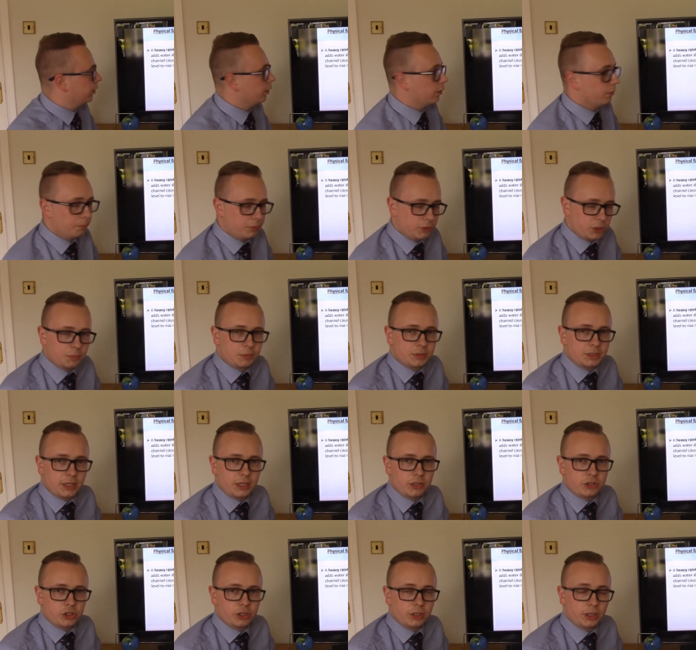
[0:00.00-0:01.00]

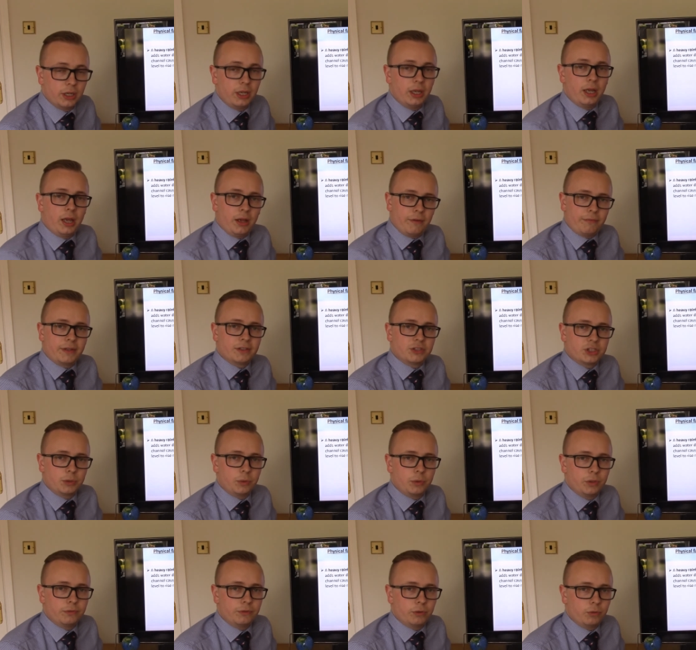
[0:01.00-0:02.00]
Precipitation, a fancy word
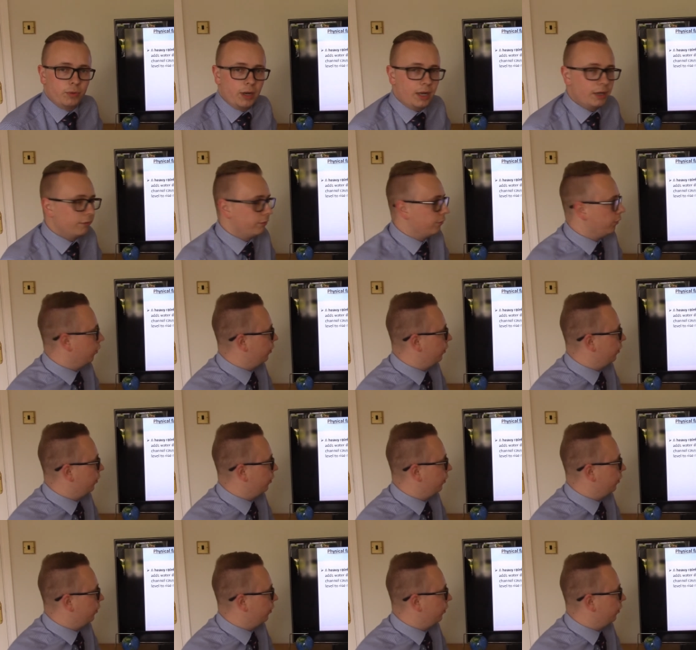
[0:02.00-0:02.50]
for rainfall